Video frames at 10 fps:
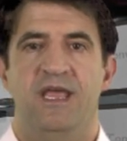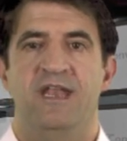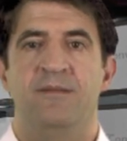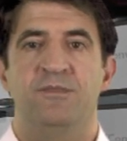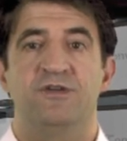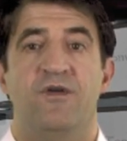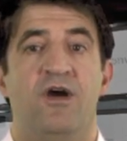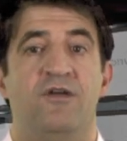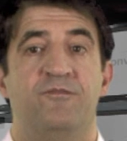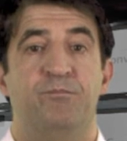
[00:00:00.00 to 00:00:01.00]
a number
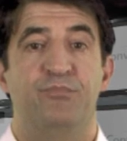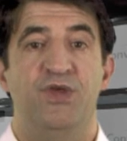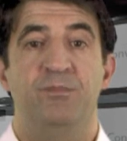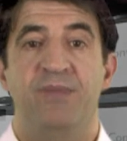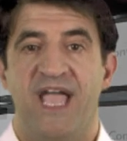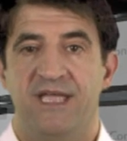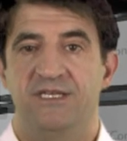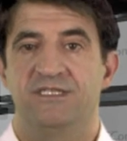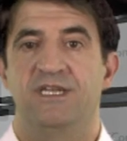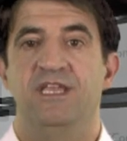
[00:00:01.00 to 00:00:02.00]
of
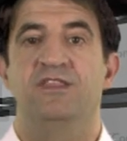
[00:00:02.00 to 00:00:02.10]
pre-packaged